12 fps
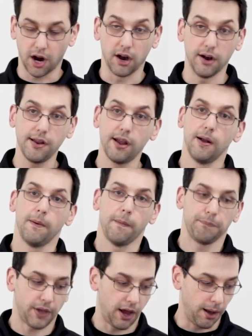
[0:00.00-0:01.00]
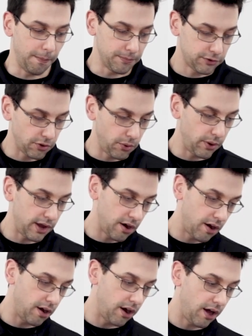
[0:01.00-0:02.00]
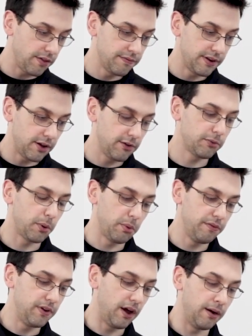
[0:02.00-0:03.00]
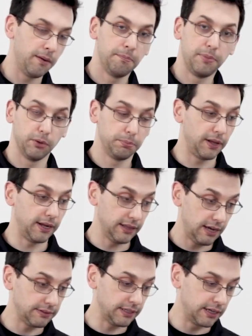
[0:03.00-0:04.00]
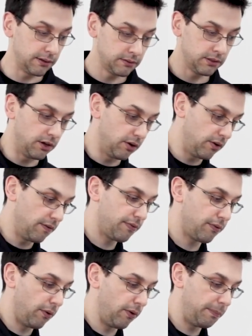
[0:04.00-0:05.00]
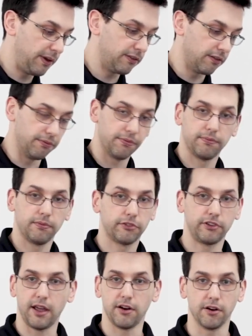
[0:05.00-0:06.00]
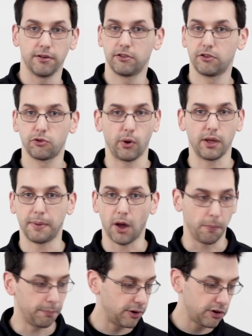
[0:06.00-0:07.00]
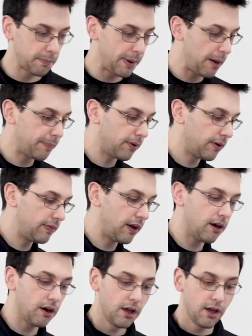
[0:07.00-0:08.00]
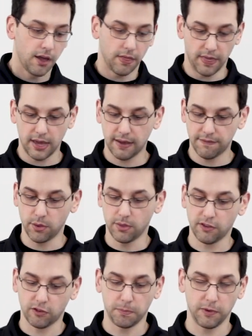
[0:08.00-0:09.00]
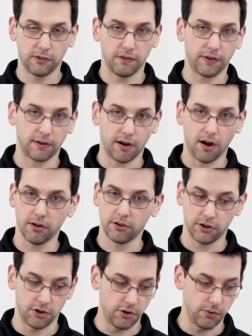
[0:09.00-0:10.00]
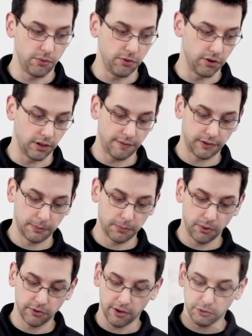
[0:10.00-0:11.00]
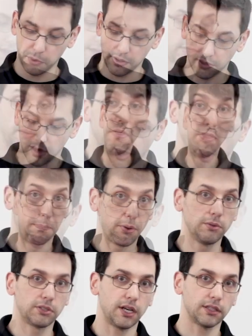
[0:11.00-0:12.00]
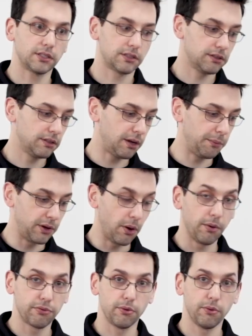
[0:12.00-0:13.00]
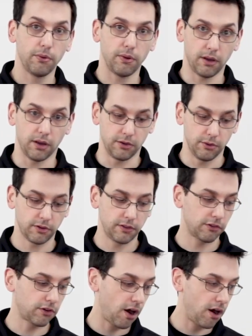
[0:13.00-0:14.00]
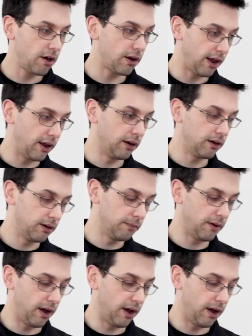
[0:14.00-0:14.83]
card, So in our other videos where we've done build plate leveling, you've thrown a piece of standard 20-pound printer paper in there. They give you this specific card to do your leveling process with. The process that we go through using this card and